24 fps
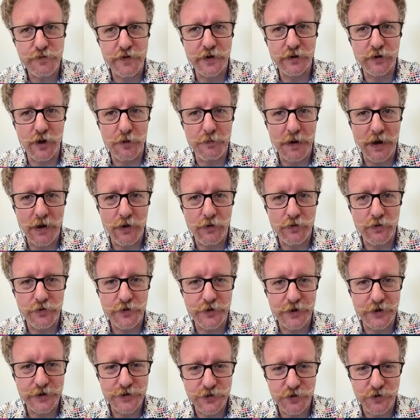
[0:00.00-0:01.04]
feel about
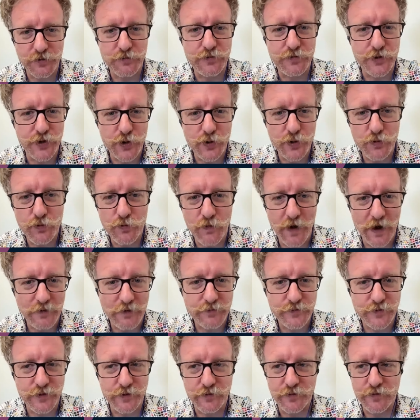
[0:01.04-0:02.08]
the sort of new
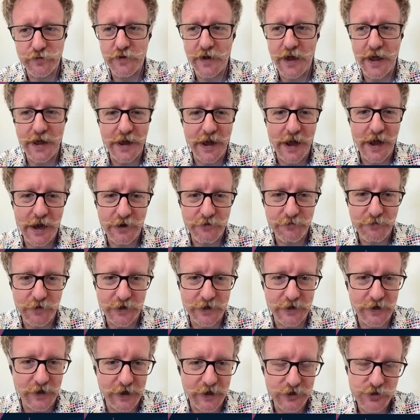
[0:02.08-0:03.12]
raft of AI
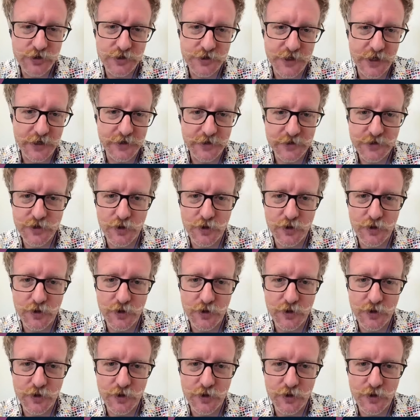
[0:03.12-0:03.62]
regulations then?